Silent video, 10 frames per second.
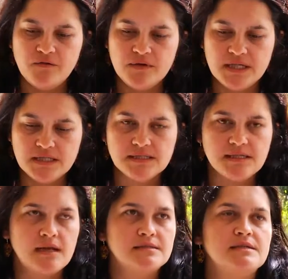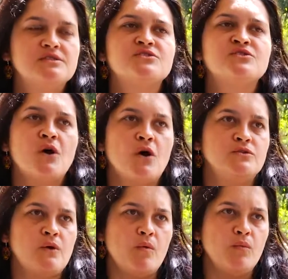for Indigenous artists is so
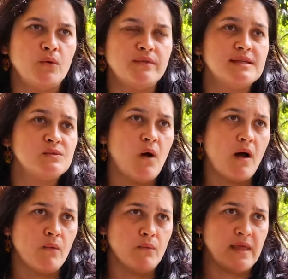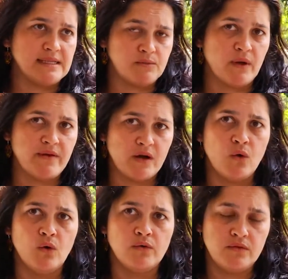important. That's why that's one of our
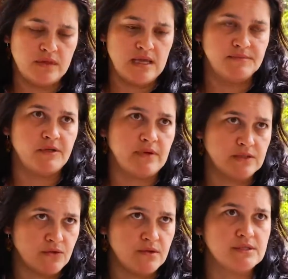core themes that runs through